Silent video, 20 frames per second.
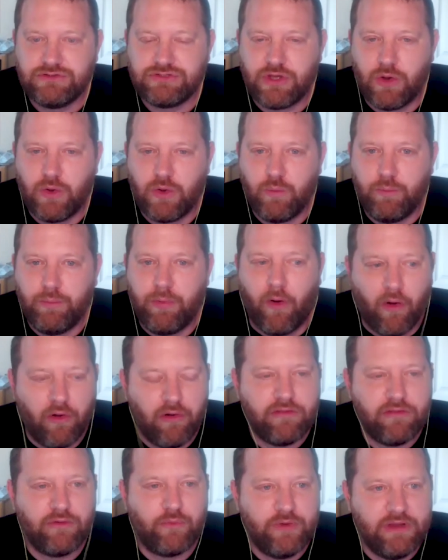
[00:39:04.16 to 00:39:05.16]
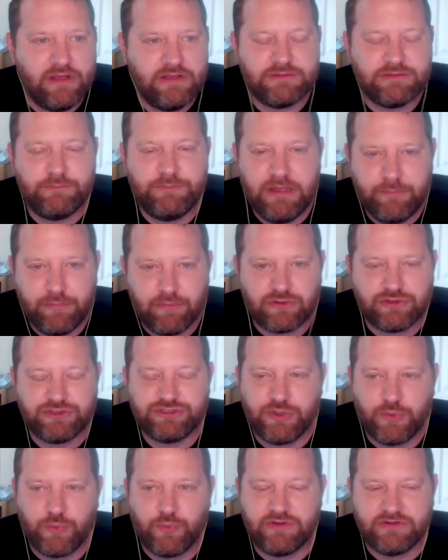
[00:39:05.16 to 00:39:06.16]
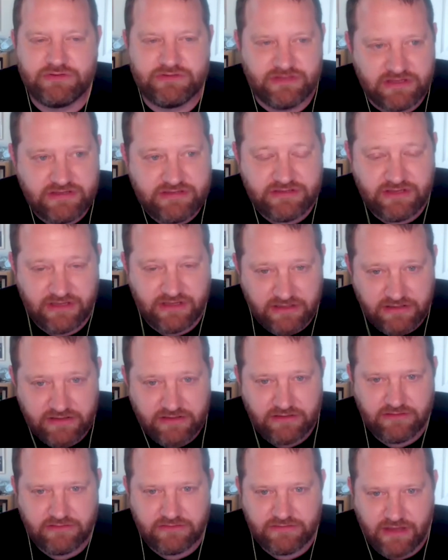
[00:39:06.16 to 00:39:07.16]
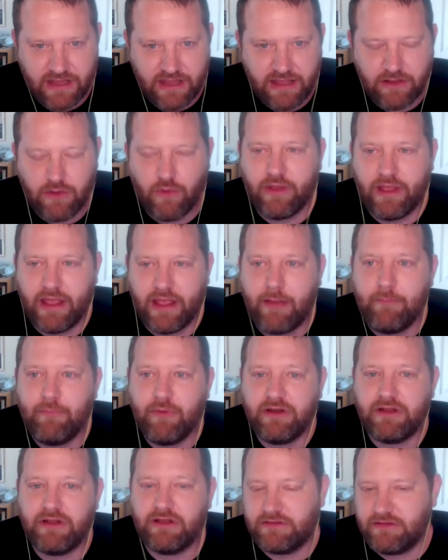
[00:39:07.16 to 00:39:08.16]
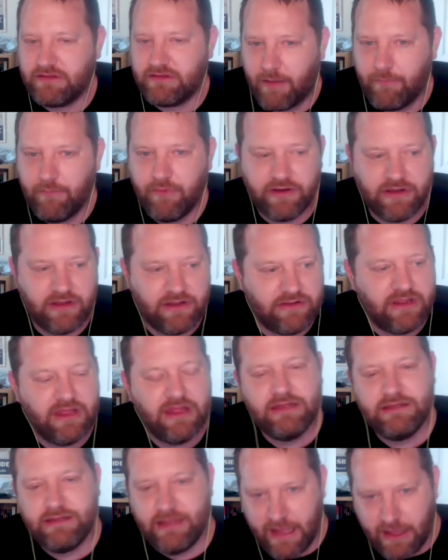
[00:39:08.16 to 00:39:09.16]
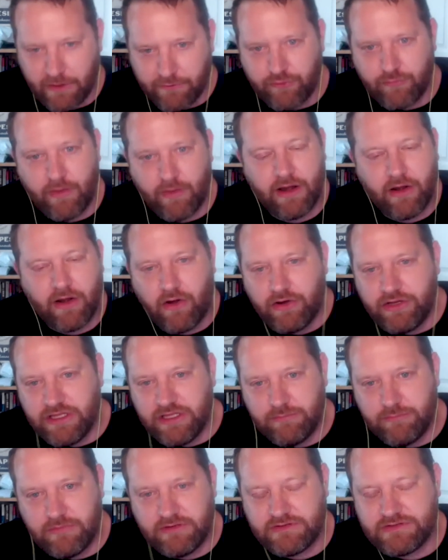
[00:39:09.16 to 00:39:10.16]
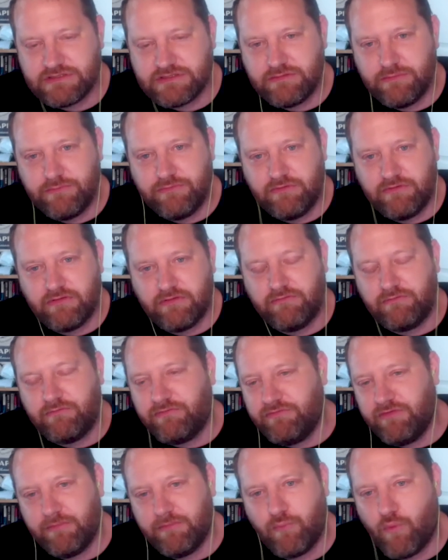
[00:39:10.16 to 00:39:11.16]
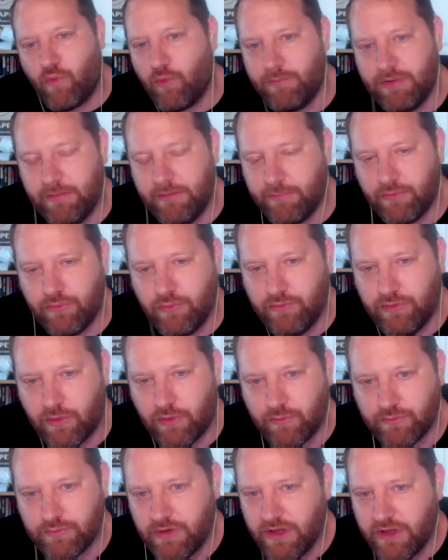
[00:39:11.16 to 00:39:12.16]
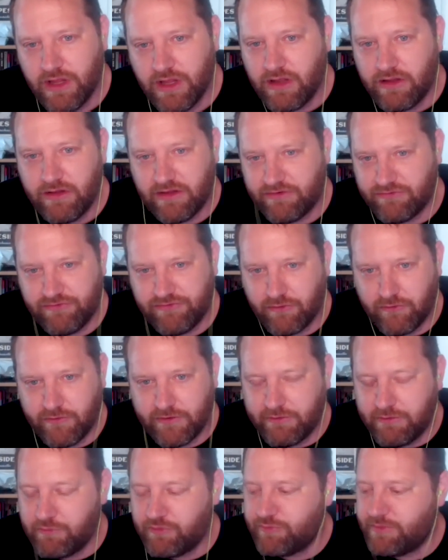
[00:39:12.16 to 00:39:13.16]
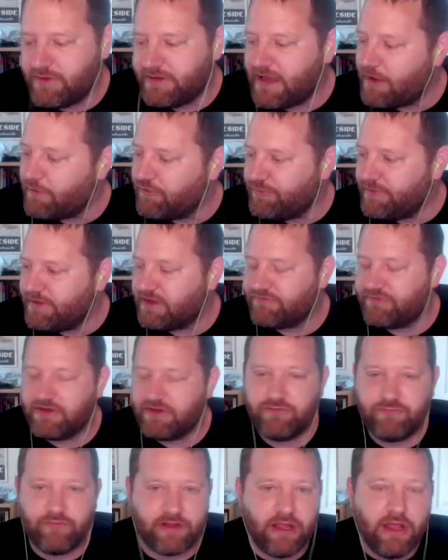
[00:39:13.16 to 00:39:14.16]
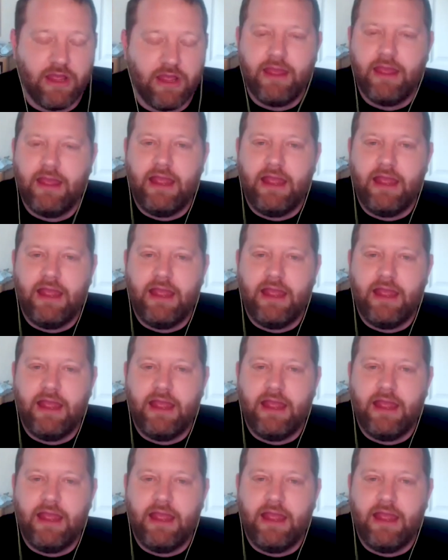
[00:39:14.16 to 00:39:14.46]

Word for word: so part of the reason people are so resistant to saying, okay, I'm gonna I'm gonna tailor my arguments to to fit more people who don't necessarily agree with me now is because they just like